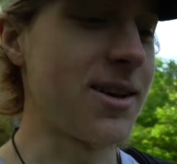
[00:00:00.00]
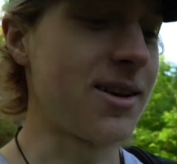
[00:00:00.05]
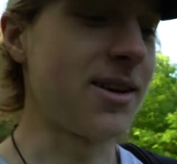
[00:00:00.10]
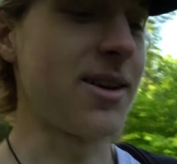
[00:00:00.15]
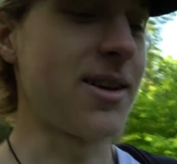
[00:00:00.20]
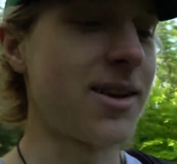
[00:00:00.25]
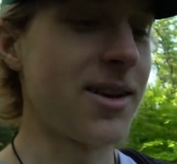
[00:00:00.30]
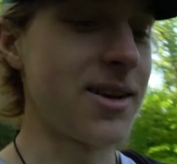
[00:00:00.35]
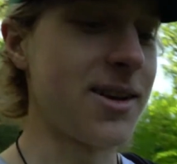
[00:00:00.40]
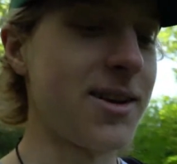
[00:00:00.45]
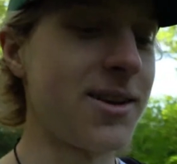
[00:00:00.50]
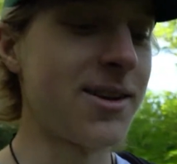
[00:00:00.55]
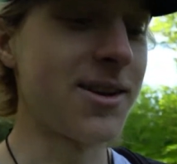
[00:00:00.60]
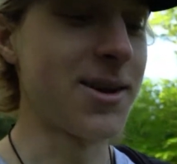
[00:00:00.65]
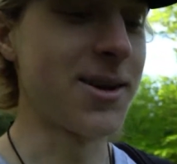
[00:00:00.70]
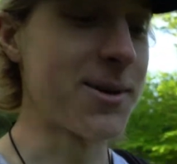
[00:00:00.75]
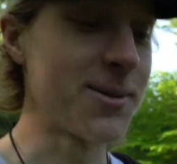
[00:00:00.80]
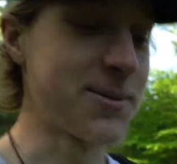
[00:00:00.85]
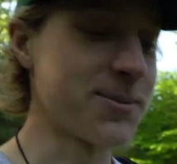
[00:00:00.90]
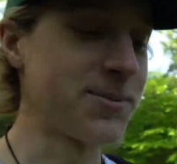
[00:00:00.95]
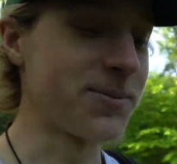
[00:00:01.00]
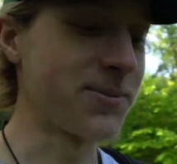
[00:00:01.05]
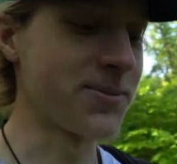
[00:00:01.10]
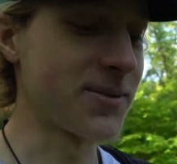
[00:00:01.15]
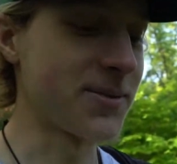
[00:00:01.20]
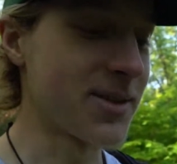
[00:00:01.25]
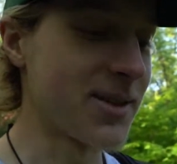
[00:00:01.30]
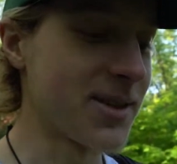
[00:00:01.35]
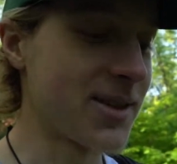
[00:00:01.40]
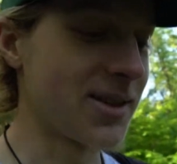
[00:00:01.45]
And
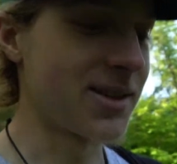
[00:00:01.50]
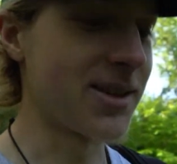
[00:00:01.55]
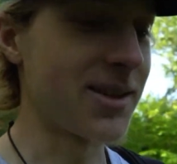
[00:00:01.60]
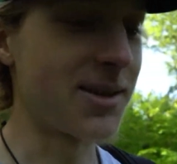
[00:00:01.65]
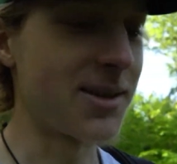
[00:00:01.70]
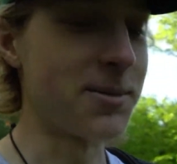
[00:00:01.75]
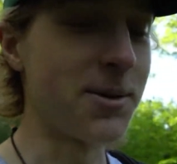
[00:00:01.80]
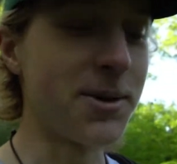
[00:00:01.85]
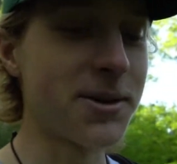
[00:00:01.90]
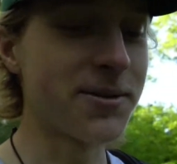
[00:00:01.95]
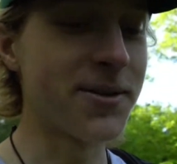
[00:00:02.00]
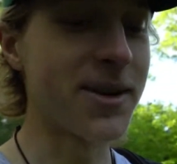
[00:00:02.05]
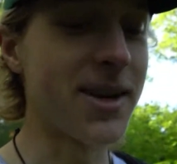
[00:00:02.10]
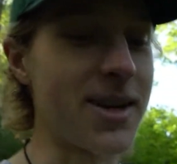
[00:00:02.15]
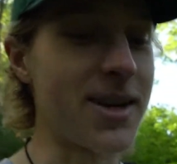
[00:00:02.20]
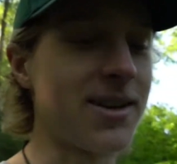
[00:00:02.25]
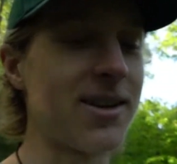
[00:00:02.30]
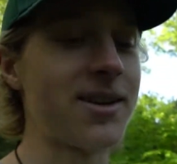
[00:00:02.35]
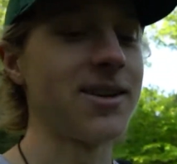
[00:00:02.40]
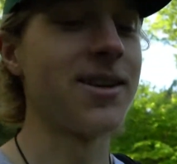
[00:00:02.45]
the Moldavite